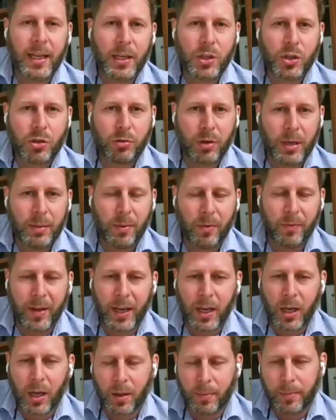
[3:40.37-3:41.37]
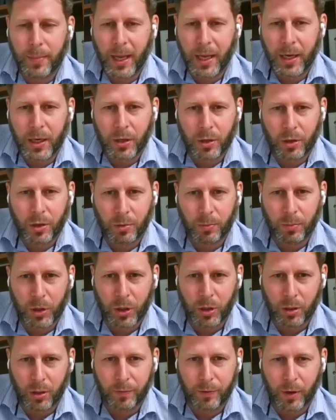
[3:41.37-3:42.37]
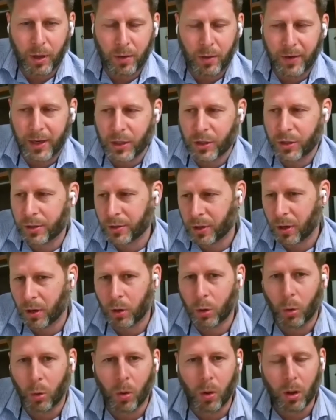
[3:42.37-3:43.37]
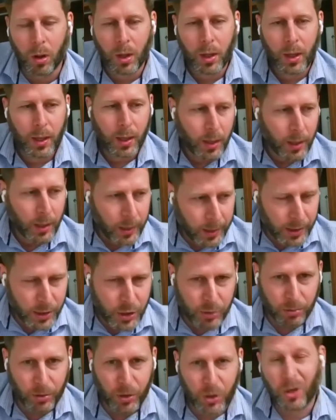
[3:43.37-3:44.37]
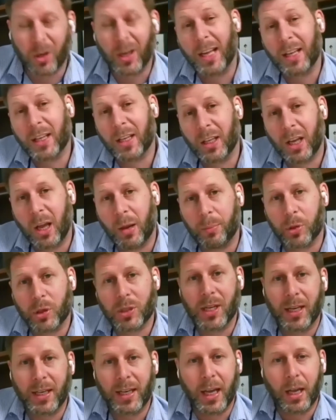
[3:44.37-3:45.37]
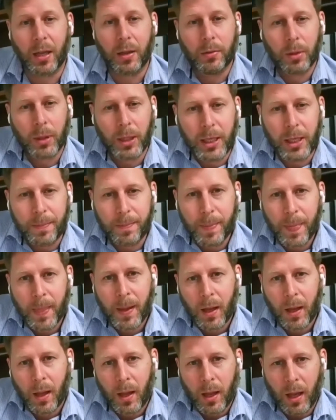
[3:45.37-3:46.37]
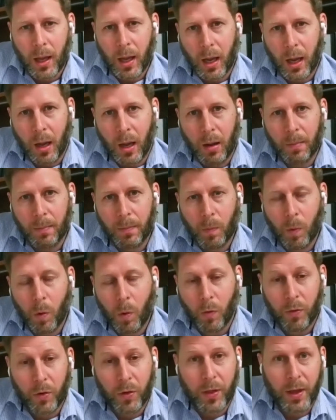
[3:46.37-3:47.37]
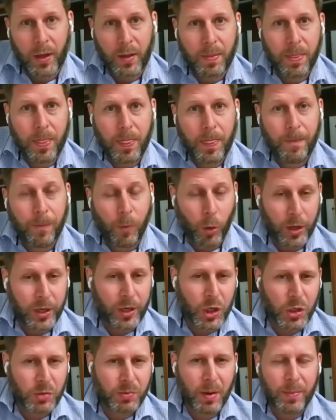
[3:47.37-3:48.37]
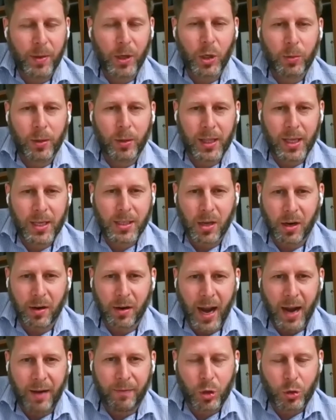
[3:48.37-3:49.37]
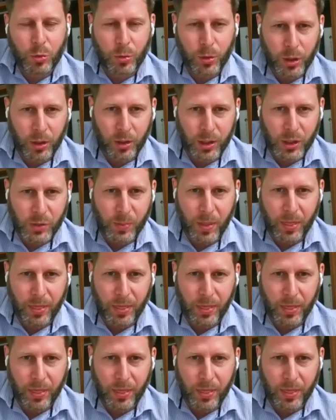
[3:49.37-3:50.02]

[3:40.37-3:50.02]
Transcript: stream of income, and in turn, return for our investors. Our goal is to return 8 to 10% annually. Over the 40 years we've been doing this, our average return has been